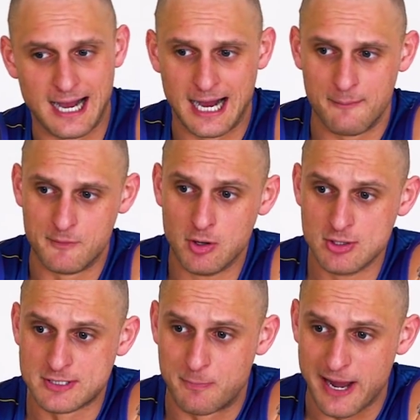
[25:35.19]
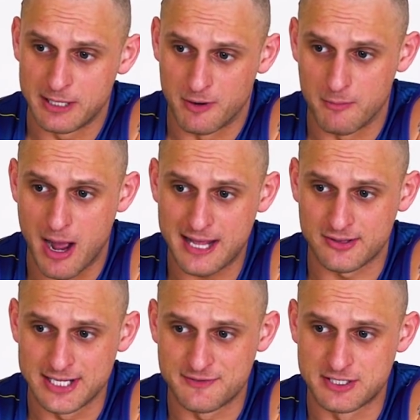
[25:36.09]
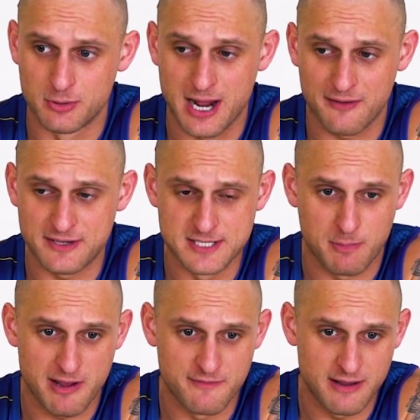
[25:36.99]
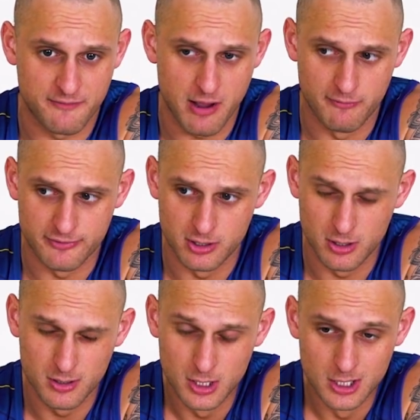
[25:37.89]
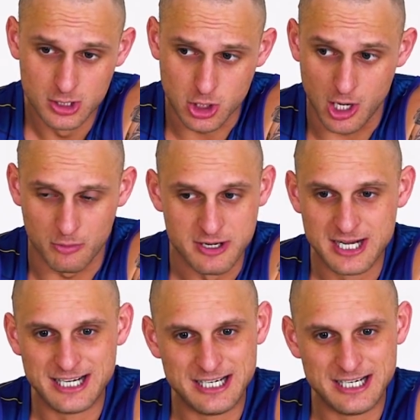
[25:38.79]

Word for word: um, who's been one of my athletes for two and a half years, played V F L for Clonewood.